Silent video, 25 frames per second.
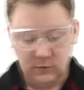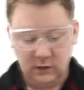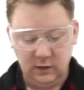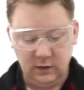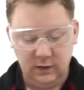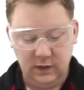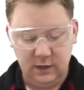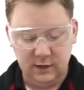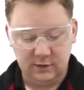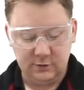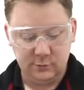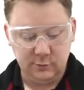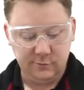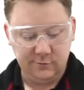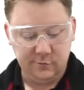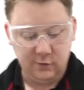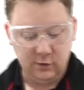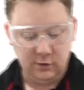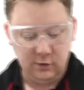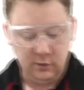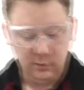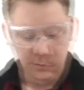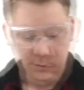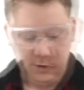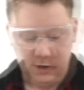Now as we've
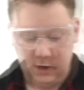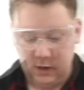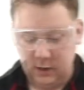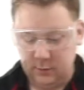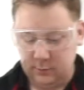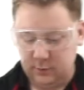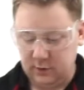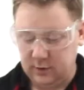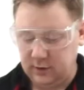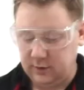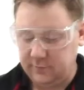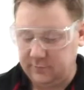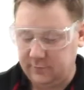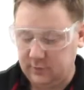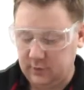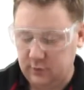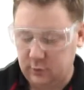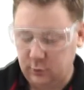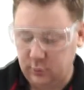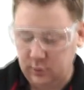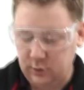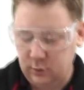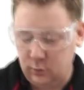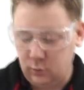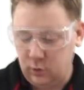got it apart, we're going to give it a
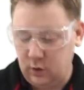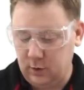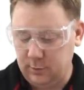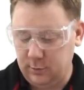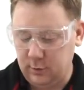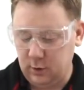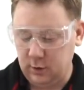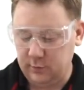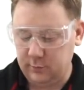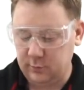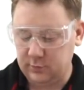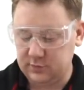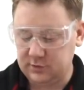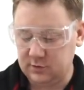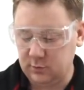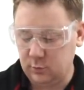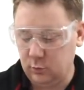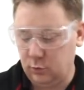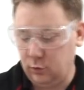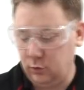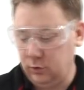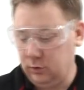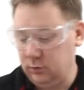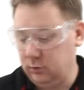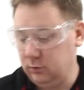quick wipe over with some
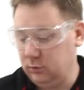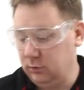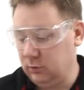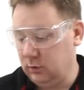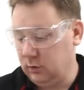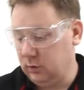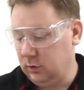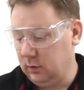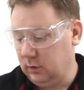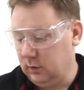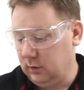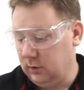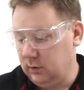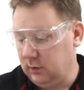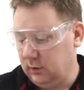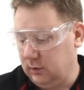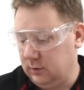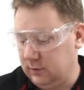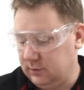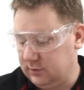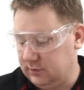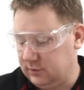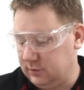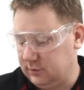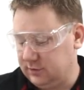oil.
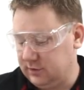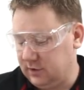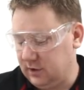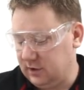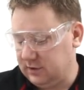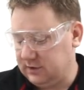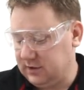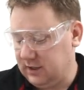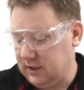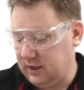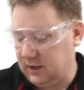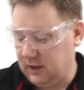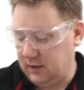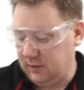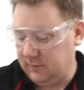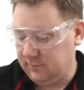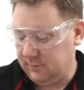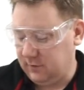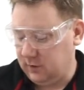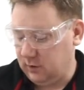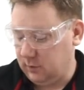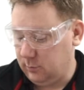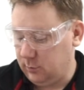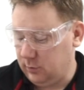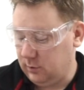It's also to take our
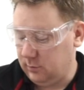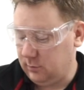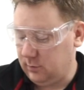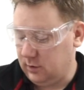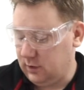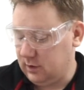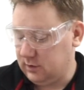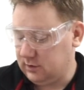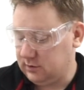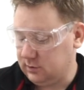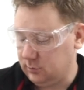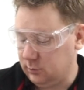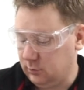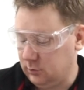fingerprint marks and